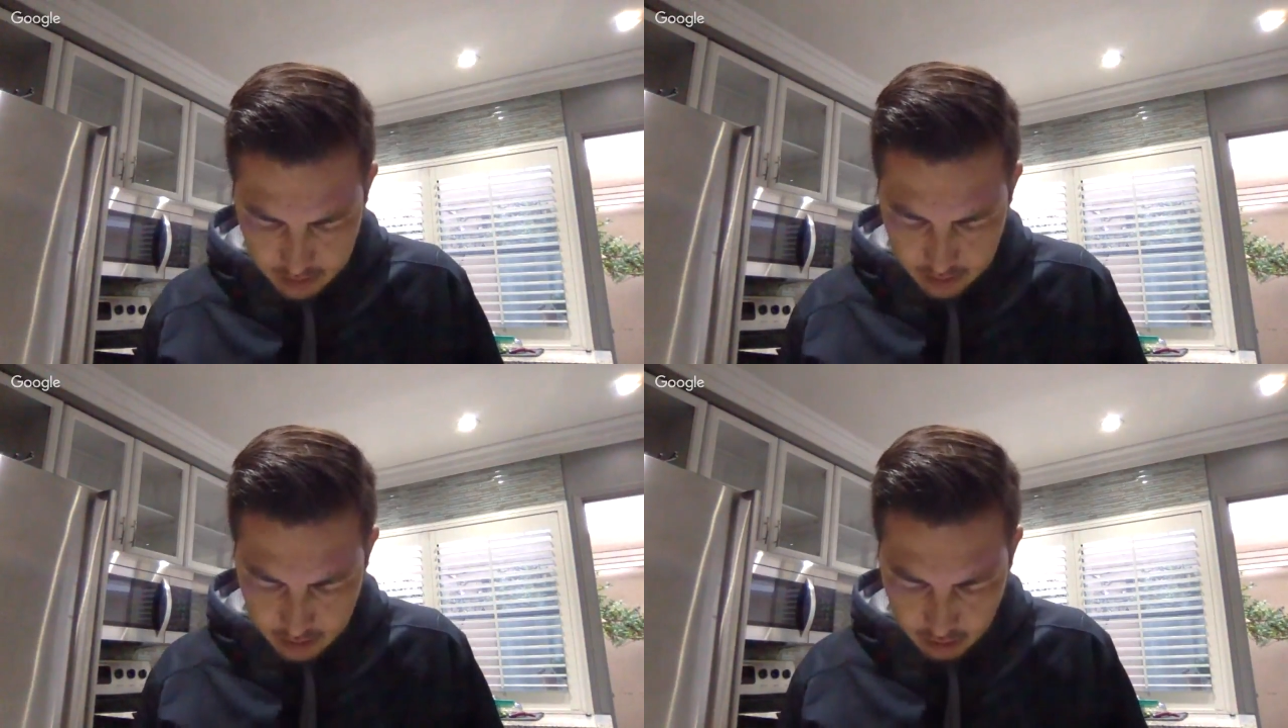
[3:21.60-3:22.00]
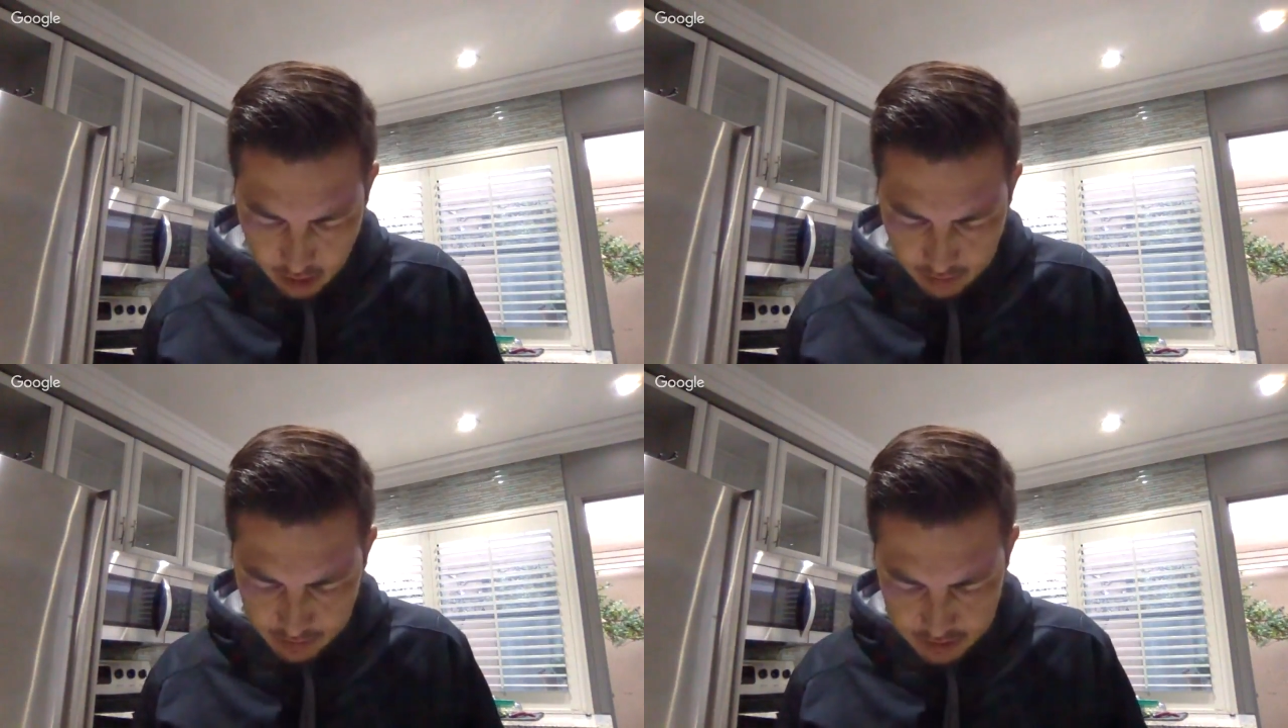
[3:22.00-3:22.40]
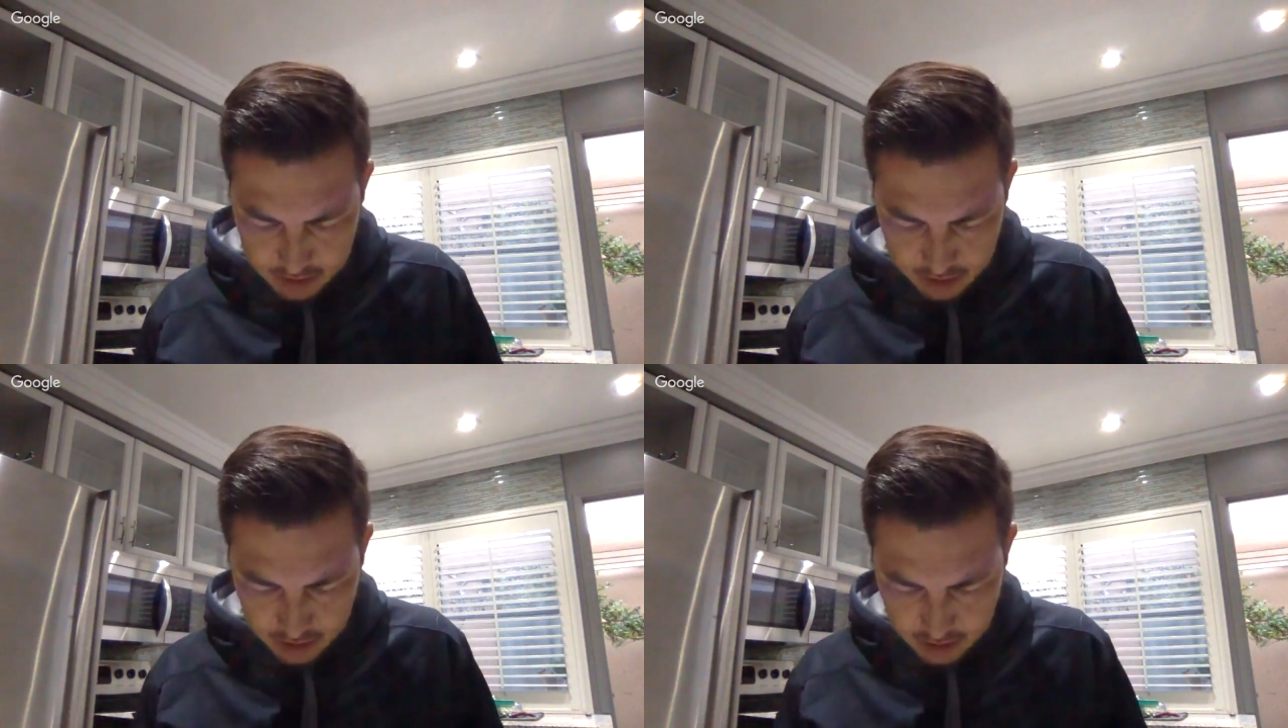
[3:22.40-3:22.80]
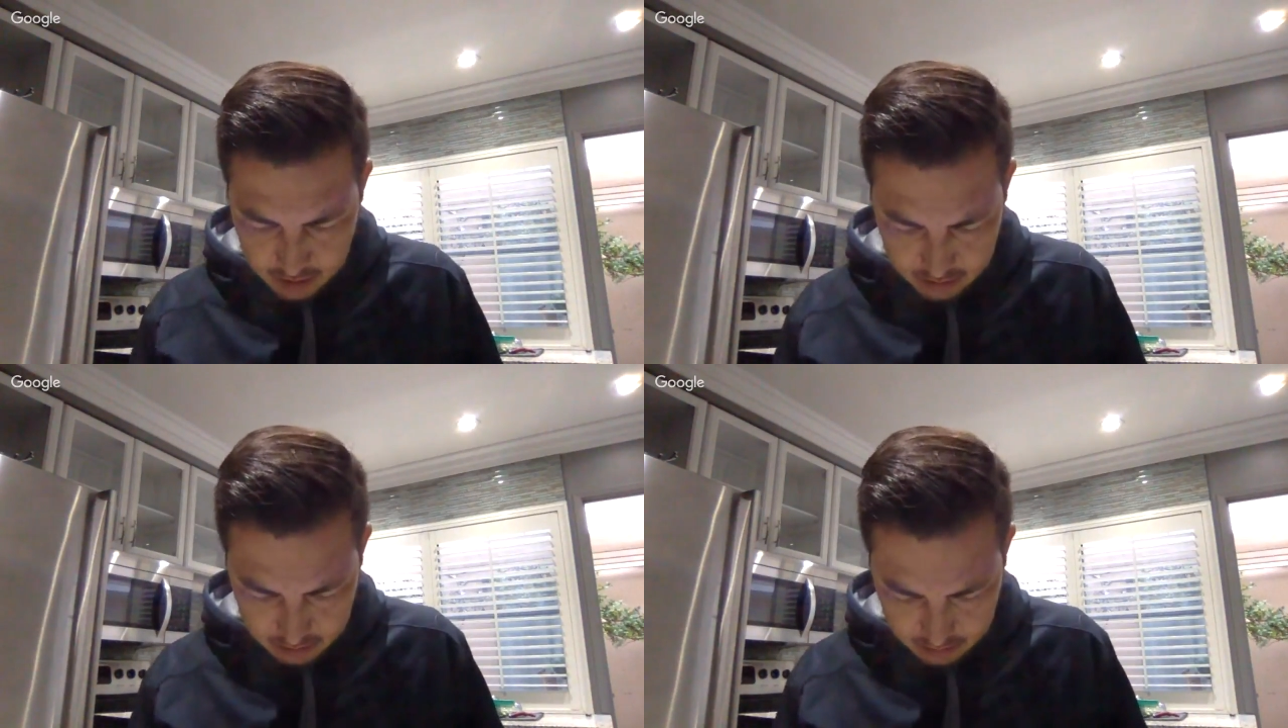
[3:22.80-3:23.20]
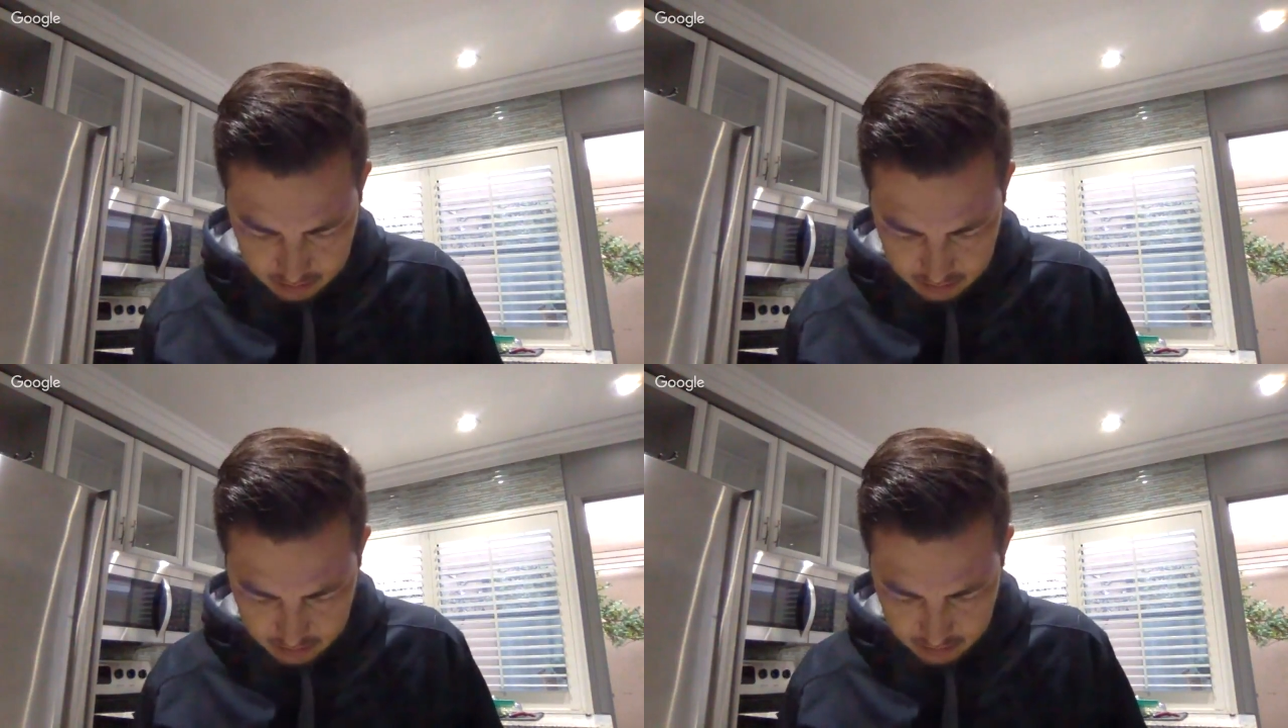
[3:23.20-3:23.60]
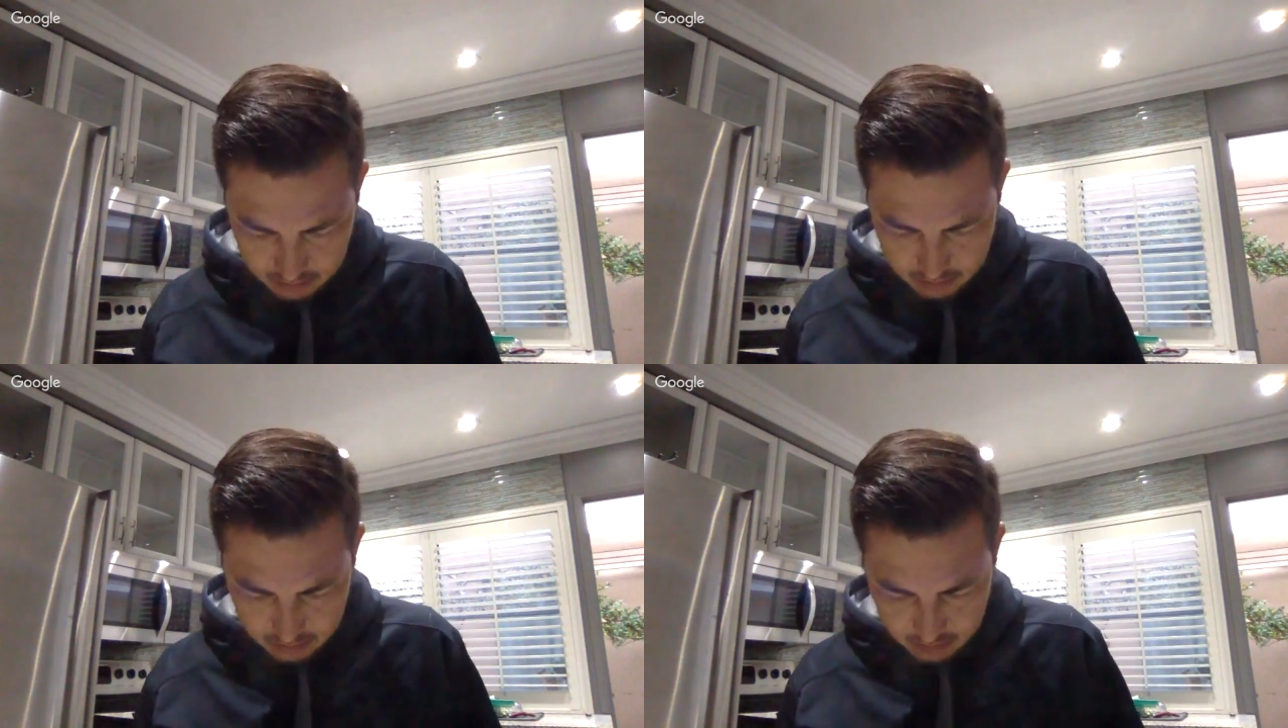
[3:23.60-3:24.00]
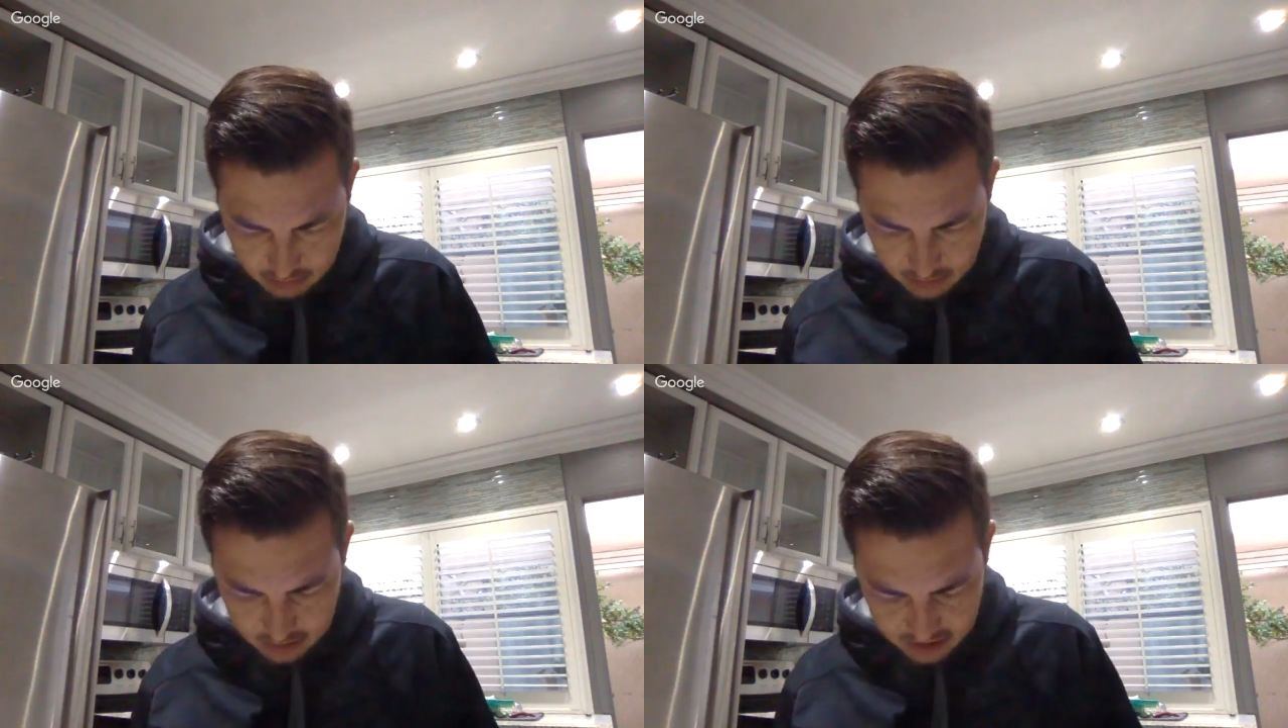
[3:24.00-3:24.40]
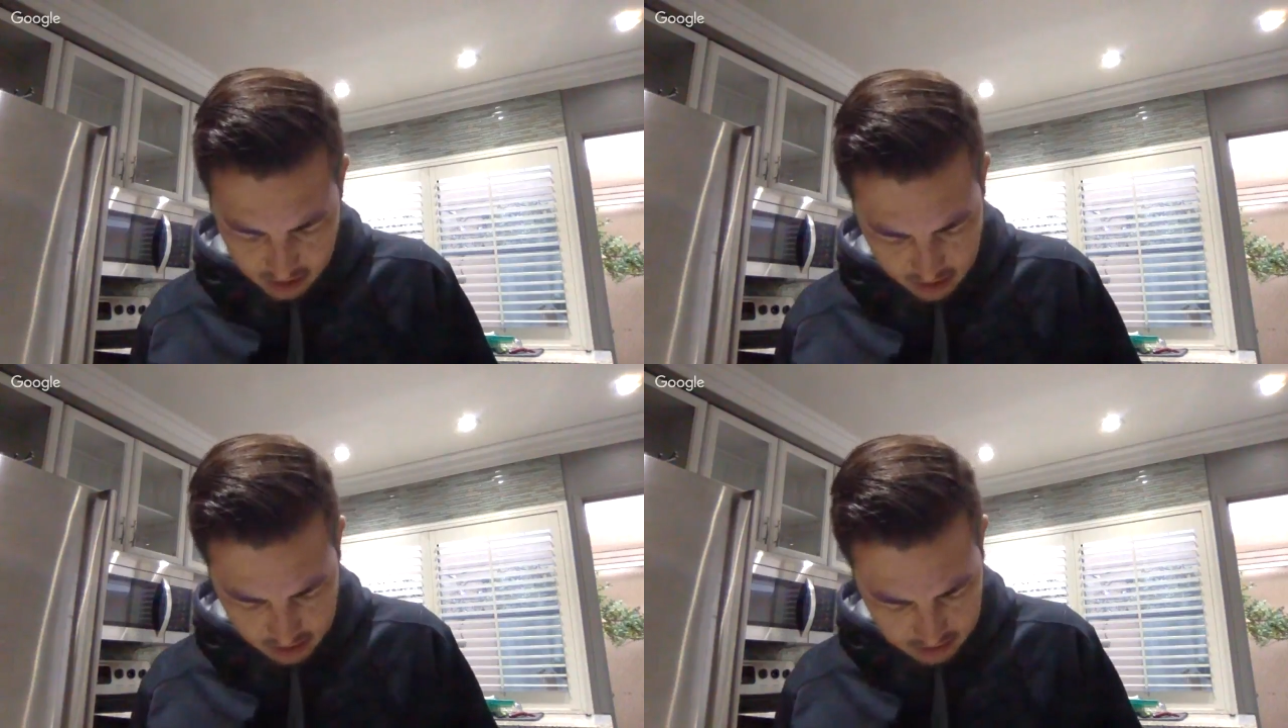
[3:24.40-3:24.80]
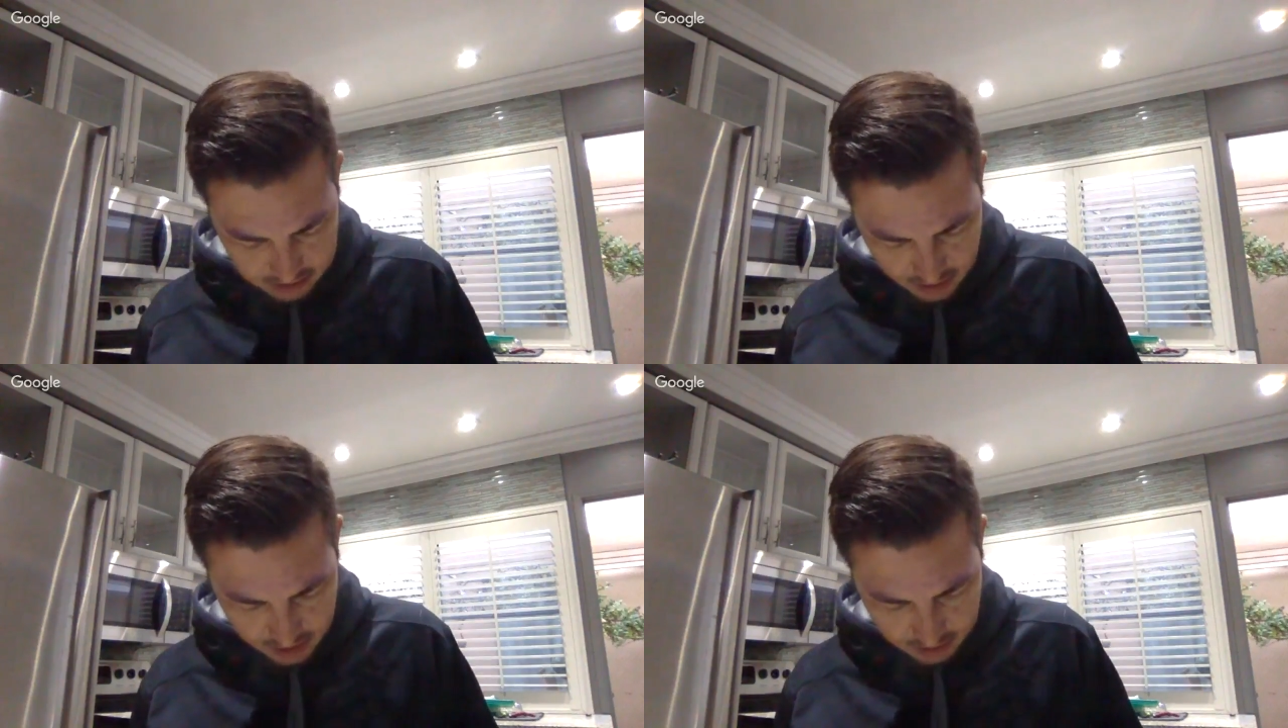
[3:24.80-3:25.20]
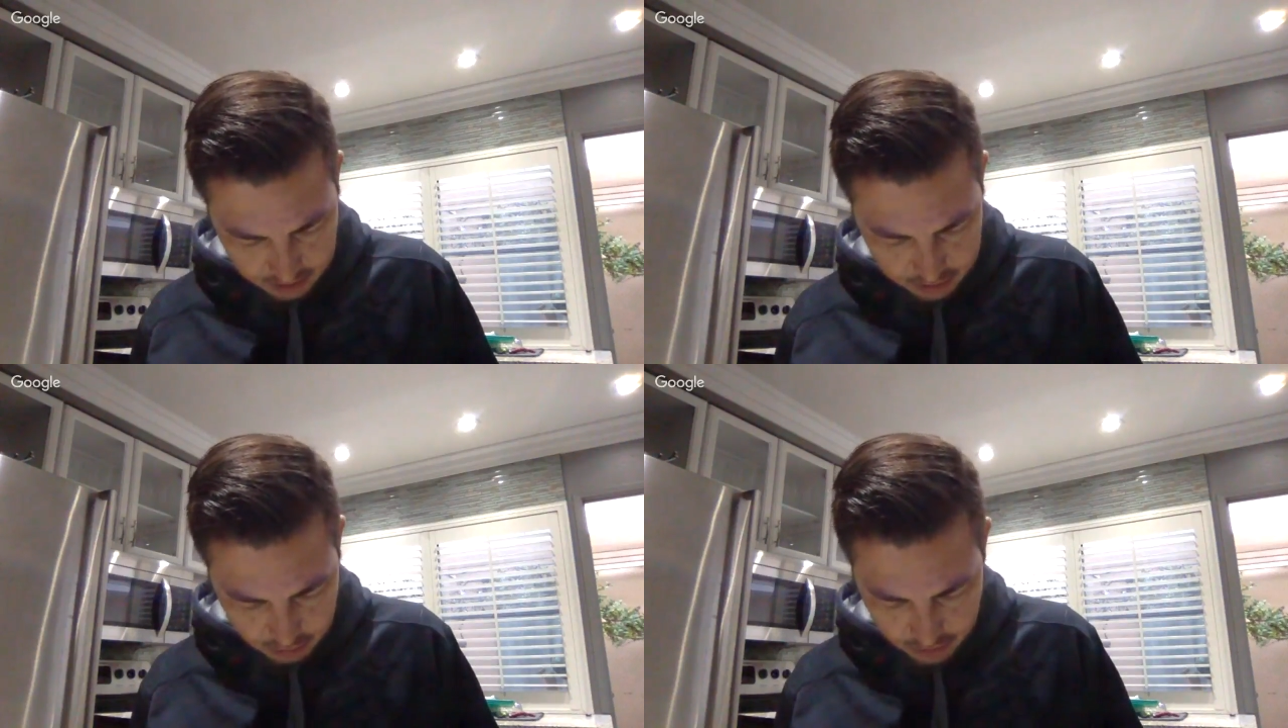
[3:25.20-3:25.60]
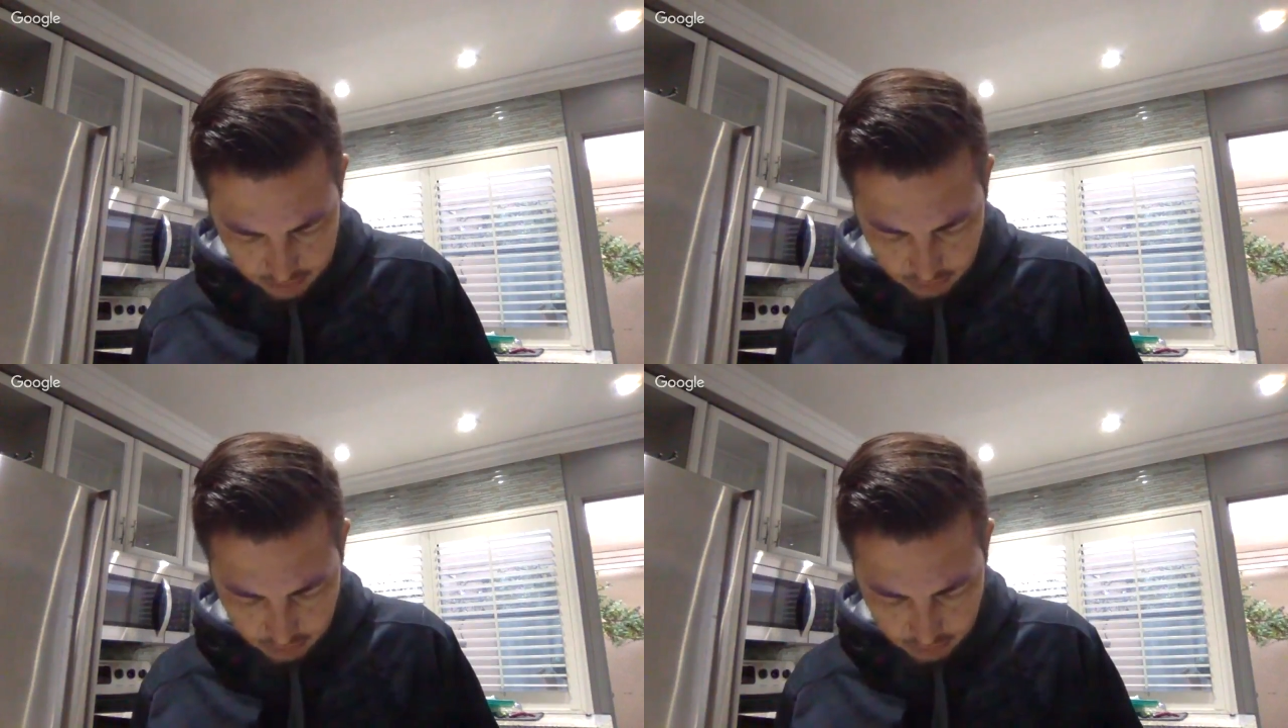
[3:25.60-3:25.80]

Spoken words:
obviously this kind of is like the story of